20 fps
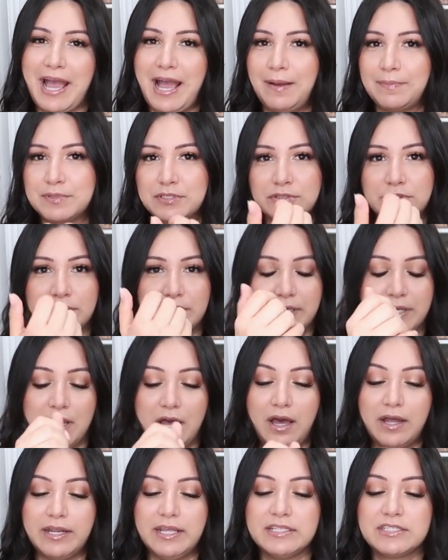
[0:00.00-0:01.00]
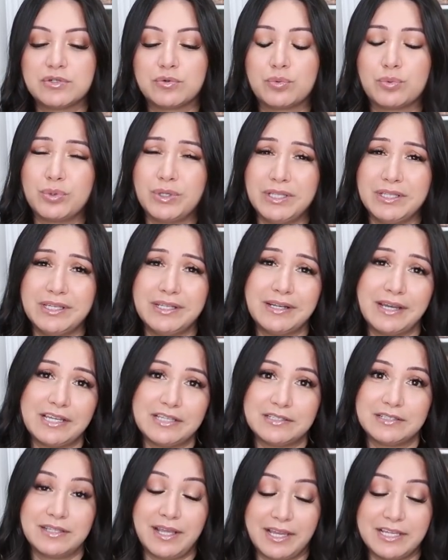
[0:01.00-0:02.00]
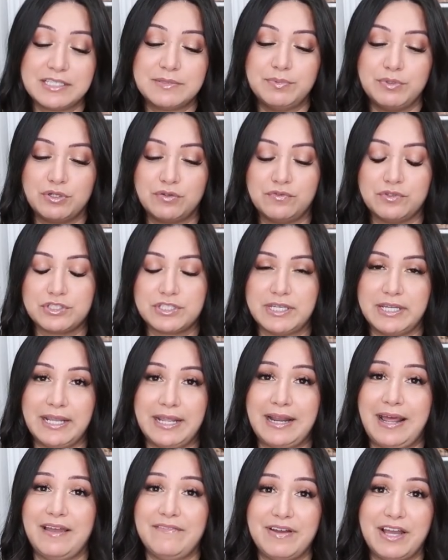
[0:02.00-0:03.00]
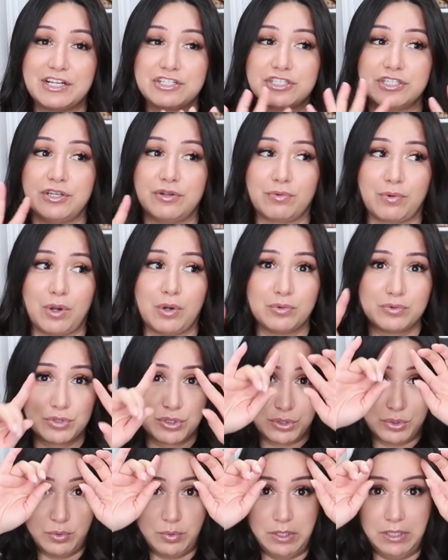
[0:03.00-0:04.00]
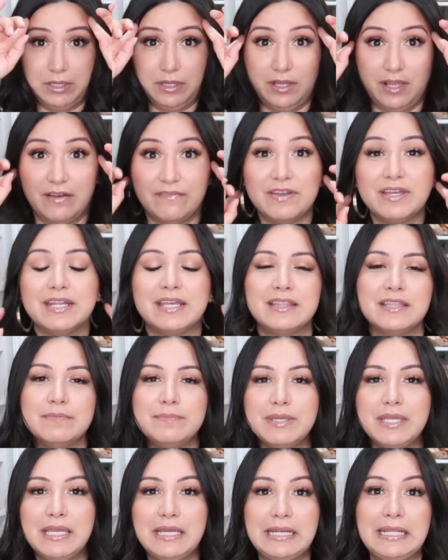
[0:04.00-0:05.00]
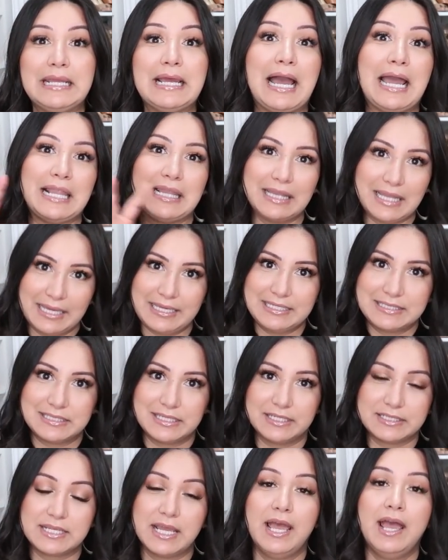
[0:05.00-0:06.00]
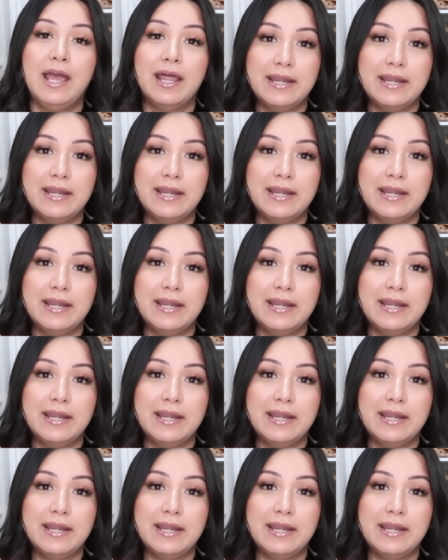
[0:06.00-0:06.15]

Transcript: Absolutely not. It's a really nice, beautiful scent, and I've actually grown to love it. In the beginning, I liked it.